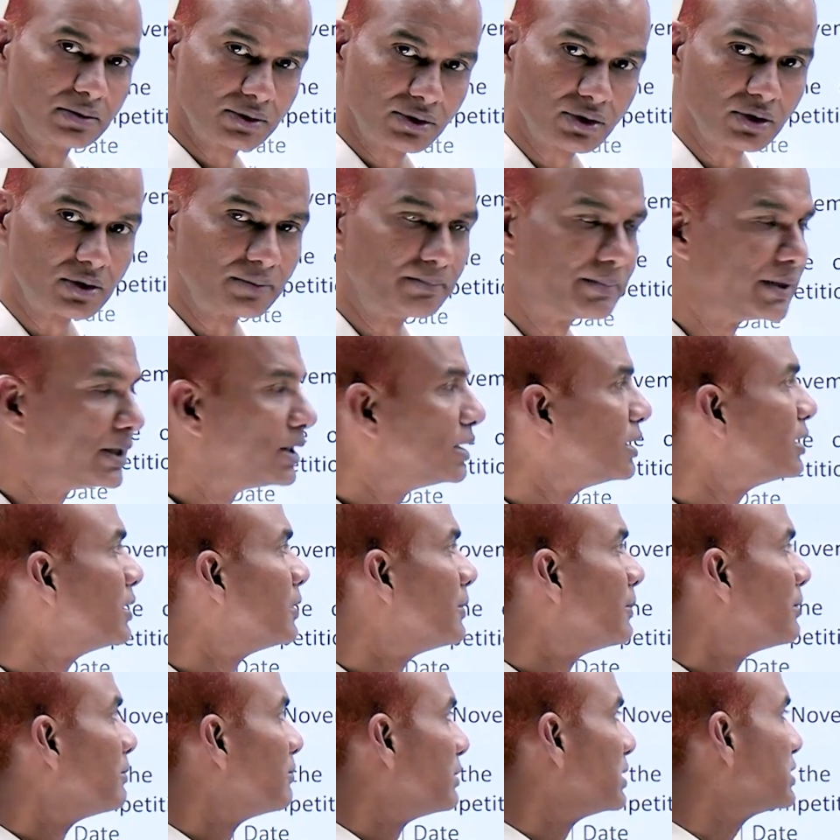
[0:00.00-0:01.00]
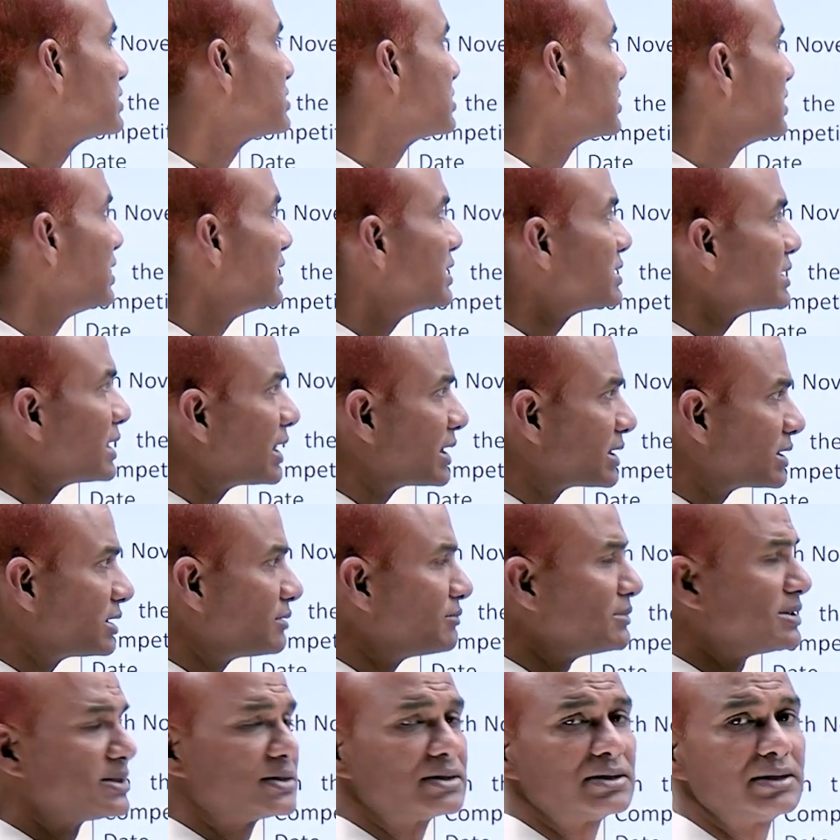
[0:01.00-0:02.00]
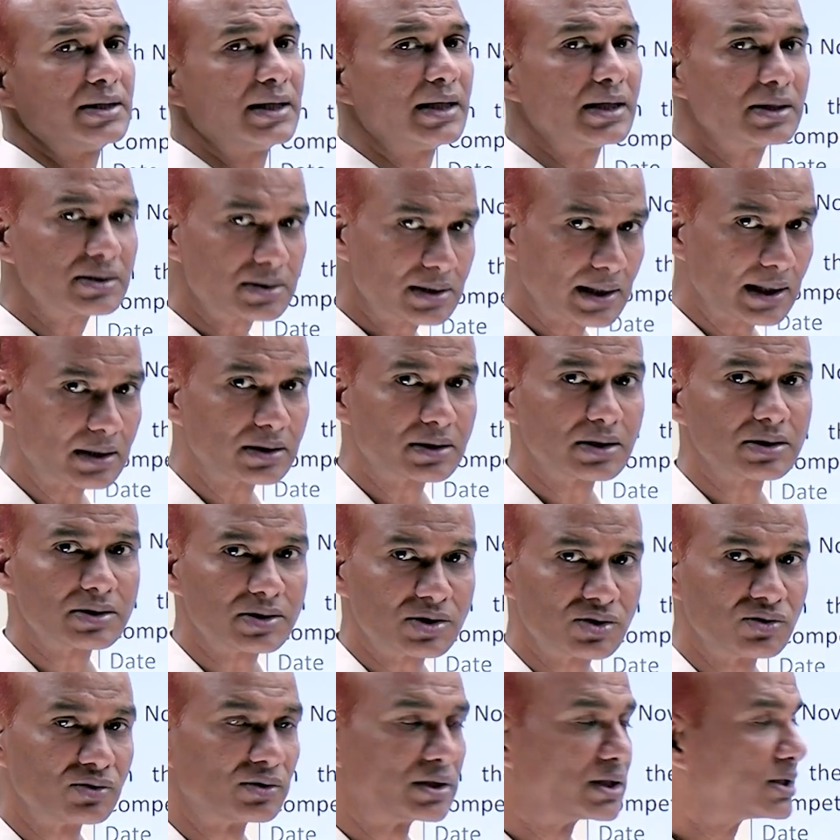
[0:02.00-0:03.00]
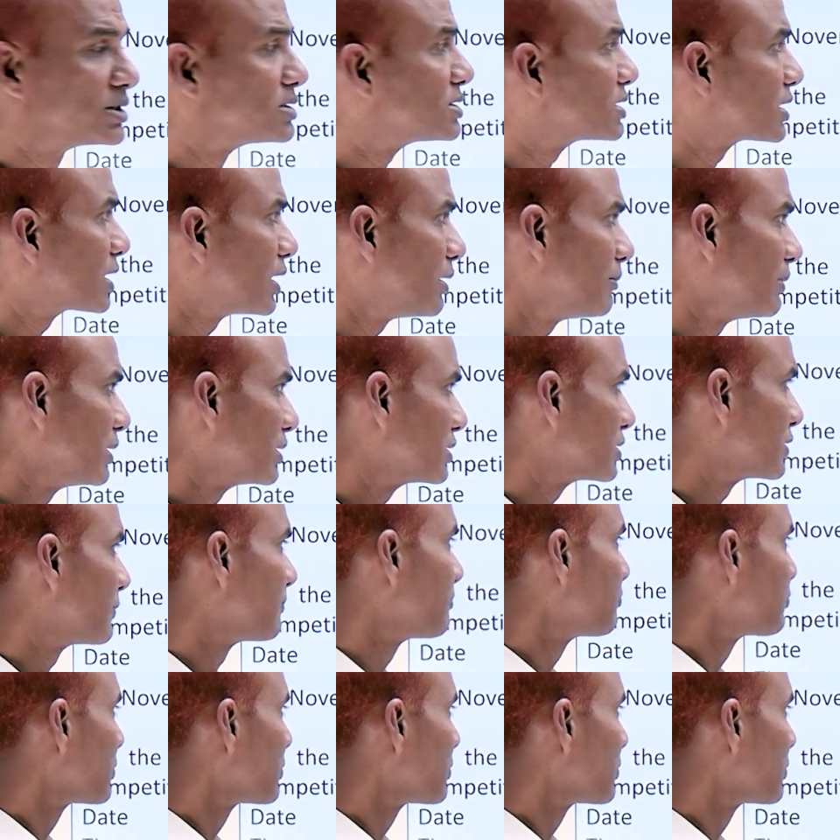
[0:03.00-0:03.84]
should be, yes, these are the mistakes that the students commit.